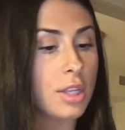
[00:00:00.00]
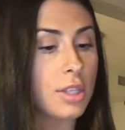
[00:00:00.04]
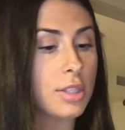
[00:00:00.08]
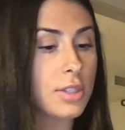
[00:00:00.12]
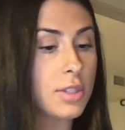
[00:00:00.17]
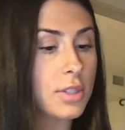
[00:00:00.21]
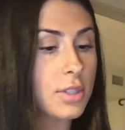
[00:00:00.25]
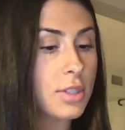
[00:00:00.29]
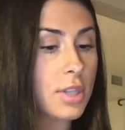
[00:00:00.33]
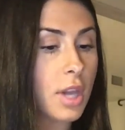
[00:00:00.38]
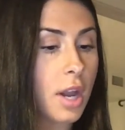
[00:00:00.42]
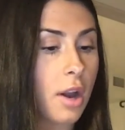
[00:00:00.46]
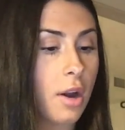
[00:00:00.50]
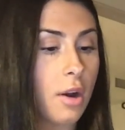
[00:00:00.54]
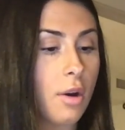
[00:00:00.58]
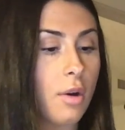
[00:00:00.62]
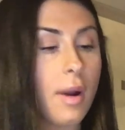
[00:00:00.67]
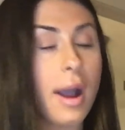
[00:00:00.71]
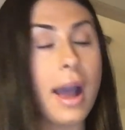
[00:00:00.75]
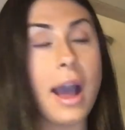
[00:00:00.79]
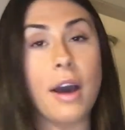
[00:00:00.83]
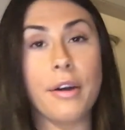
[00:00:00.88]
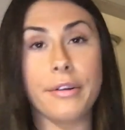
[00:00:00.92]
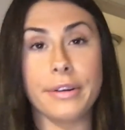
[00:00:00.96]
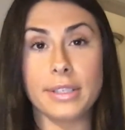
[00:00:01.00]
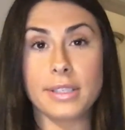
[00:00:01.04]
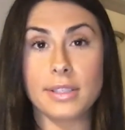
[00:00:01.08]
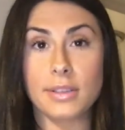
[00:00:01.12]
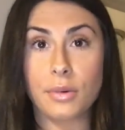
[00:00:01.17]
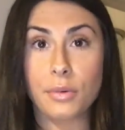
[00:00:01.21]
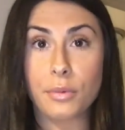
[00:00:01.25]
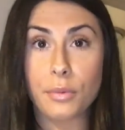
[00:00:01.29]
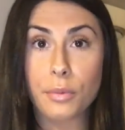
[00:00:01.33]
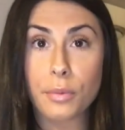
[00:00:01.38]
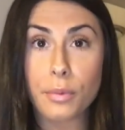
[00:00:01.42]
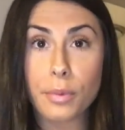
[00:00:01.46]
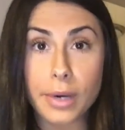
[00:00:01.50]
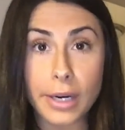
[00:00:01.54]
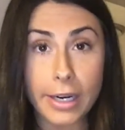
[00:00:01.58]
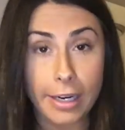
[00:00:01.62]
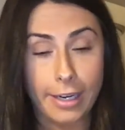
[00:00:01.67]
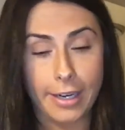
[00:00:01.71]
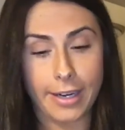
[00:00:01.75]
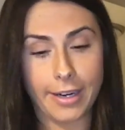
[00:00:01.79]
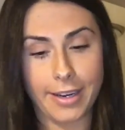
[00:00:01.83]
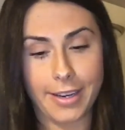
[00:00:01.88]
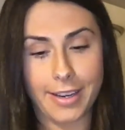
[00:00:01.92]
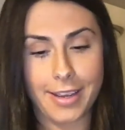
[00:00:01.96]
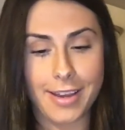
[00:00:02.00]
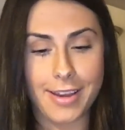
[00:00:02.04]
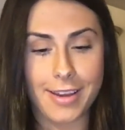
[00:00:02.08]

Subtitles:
So how does it work?